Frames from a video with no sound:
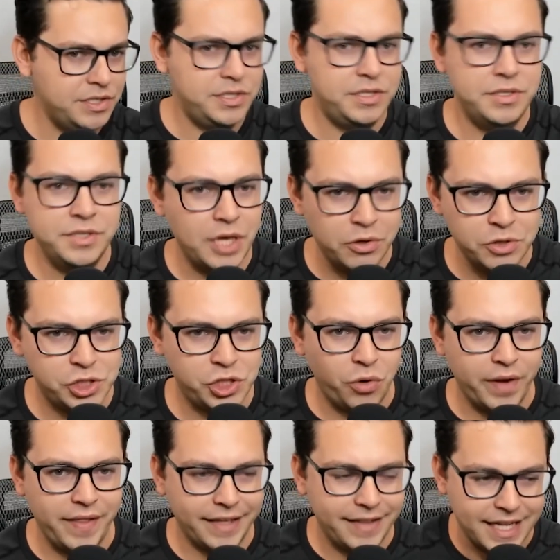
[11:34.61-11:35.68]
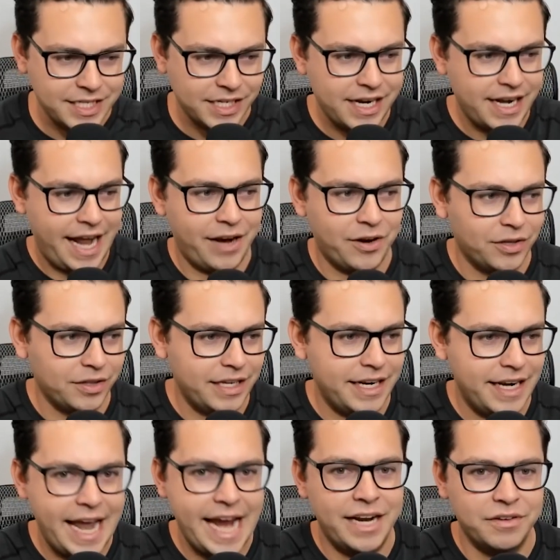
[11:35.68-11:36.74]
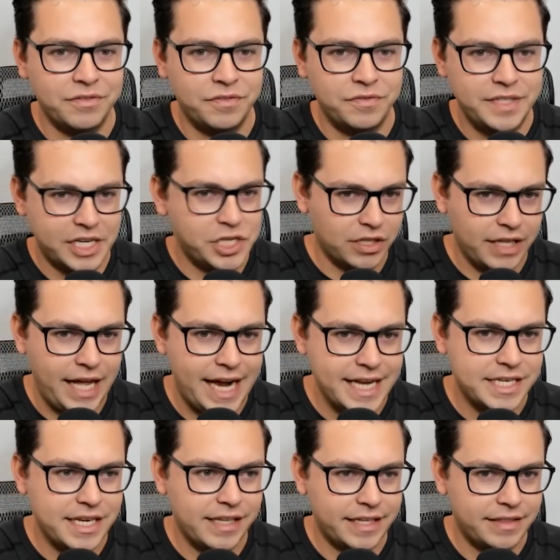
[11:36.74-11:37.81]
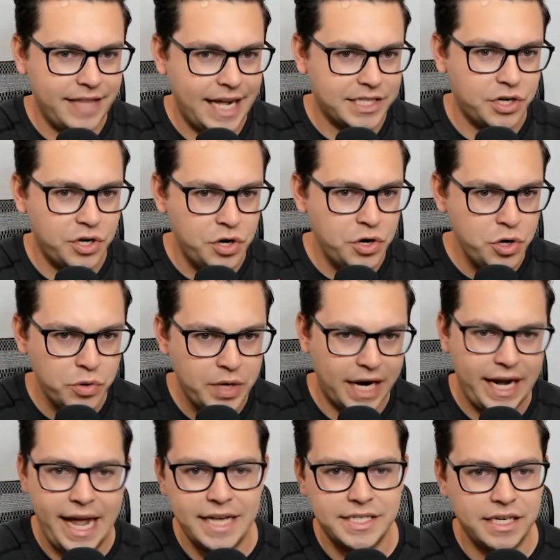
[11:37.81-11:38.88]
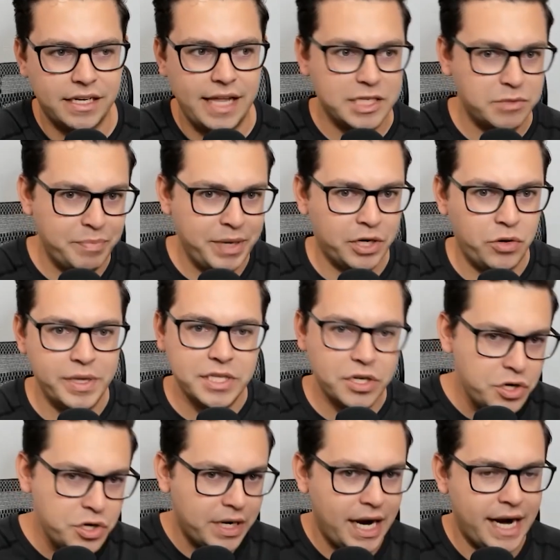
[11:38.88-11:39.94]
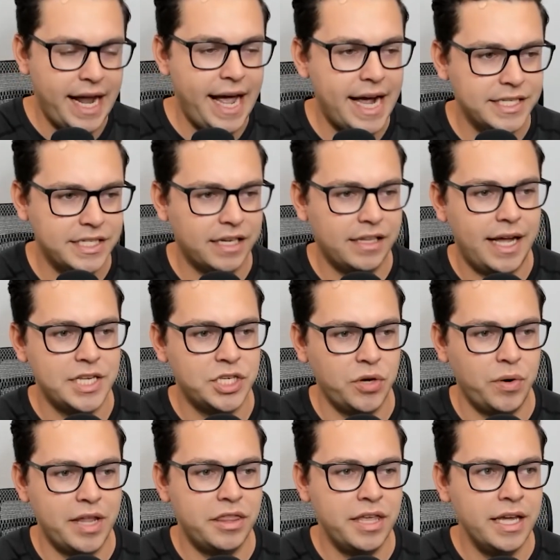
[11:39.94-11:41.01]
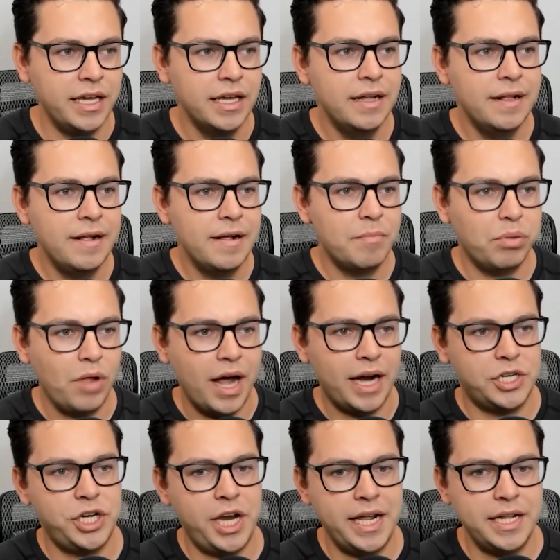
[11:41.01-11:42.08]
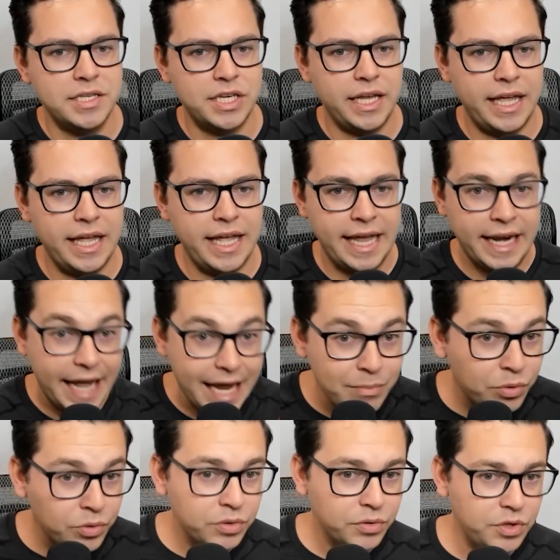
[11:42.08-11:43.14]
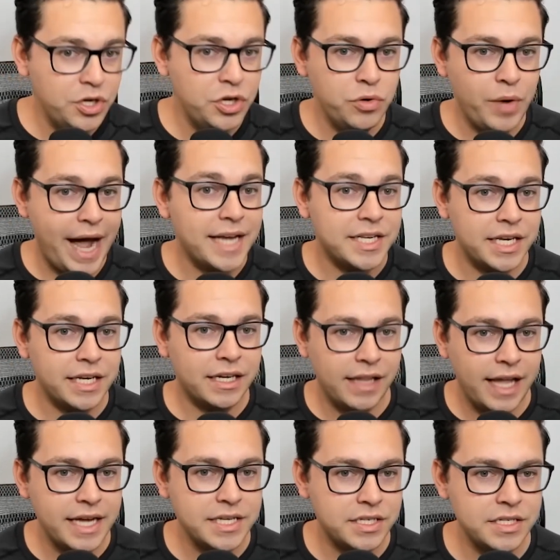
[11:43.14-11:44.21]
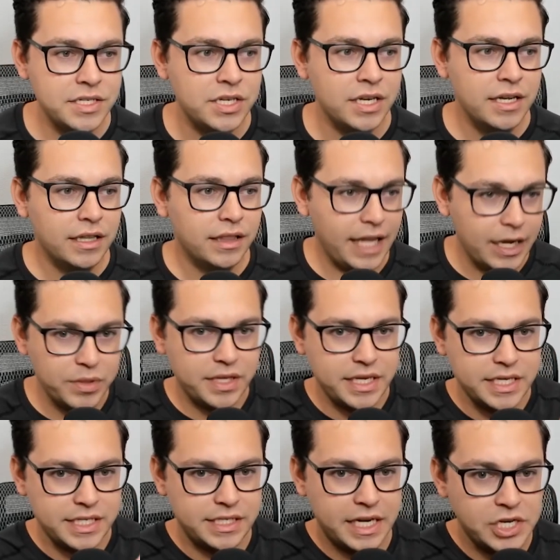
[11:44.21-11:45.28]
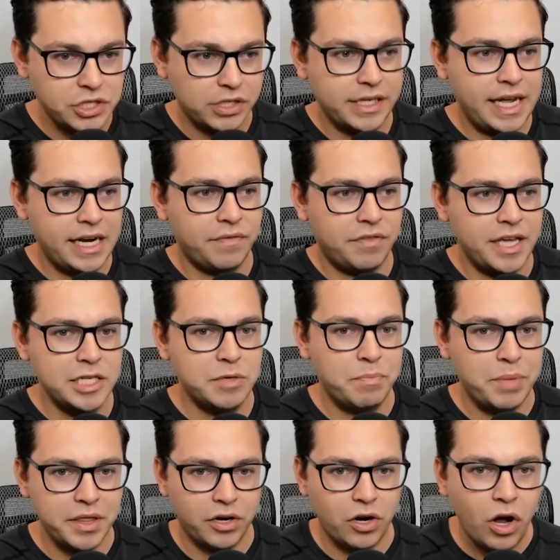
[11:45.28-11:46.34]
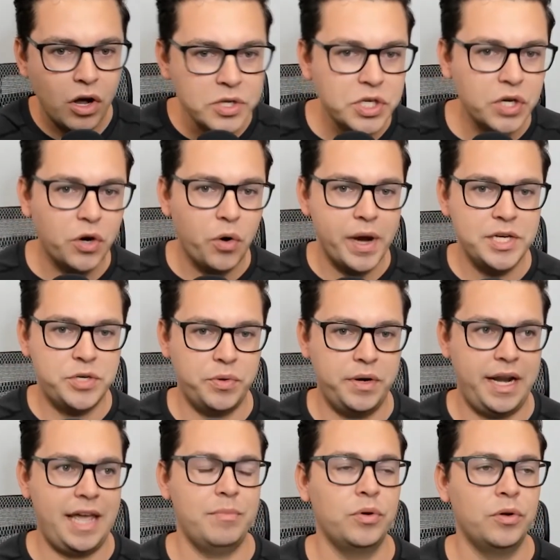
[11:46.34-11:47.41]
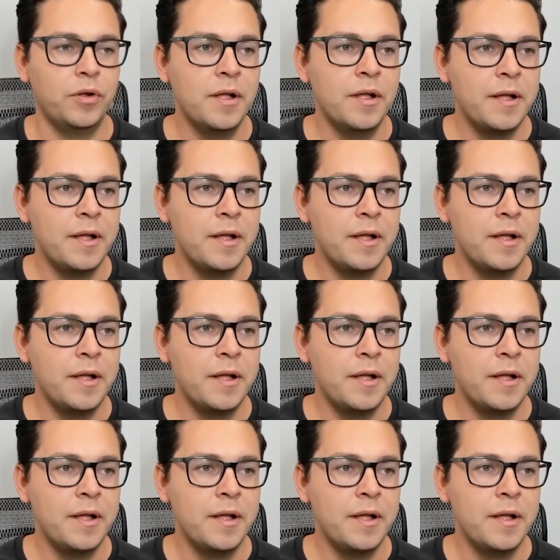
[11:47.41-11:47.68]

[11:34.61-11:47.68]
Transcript: Dogecoin, like that's an inherently native digital asset. Like that's a new kind of asset class. Bitcoin's a new kind of asset class. So I think blockchains enable new asset classes like with these digitally native things, but they're also going to enable